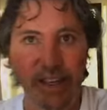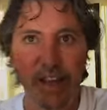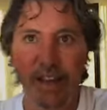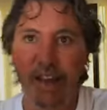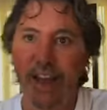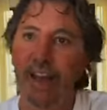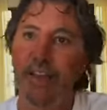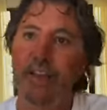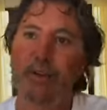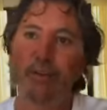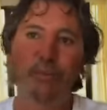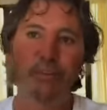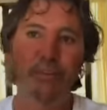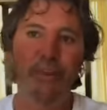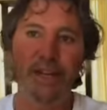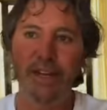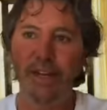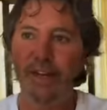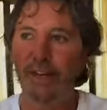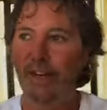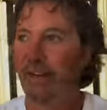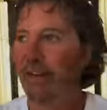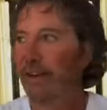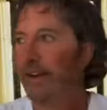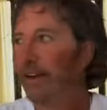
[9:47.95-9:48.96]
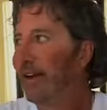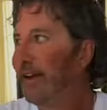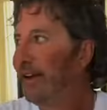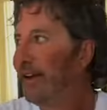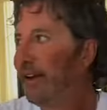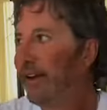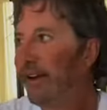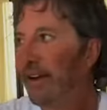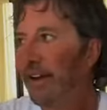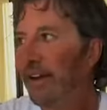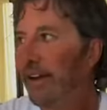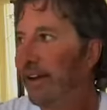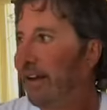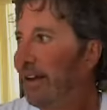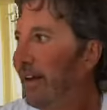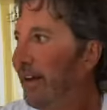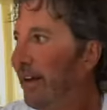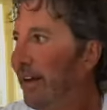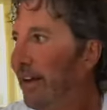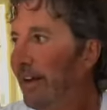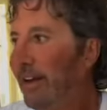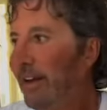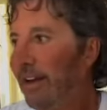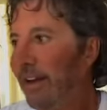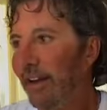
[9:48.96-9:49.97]
I don't mean
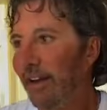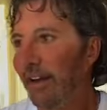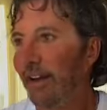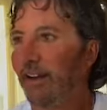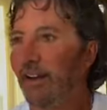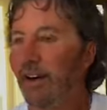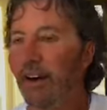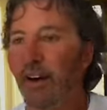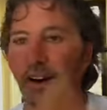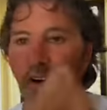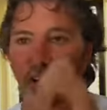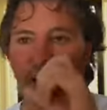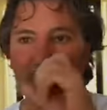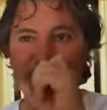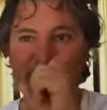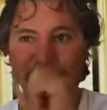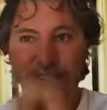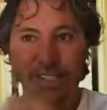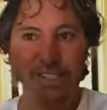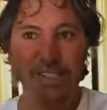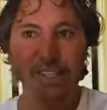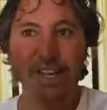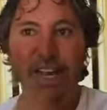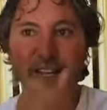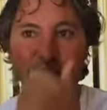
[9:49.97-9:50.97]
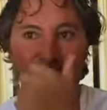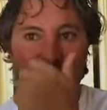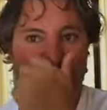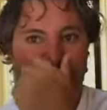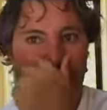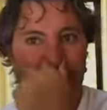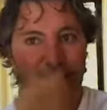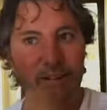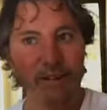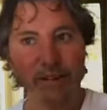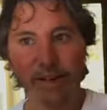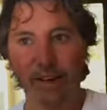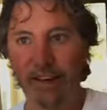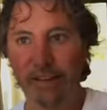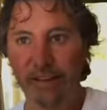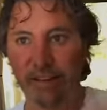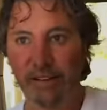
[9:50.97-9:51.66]
cars and jets and